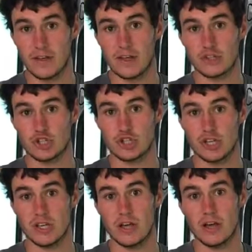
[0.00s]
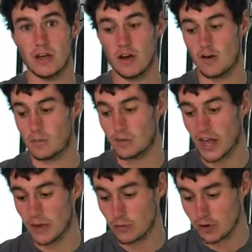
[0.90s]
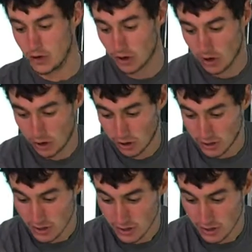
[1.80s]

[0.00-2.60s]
inch sheet of plywood on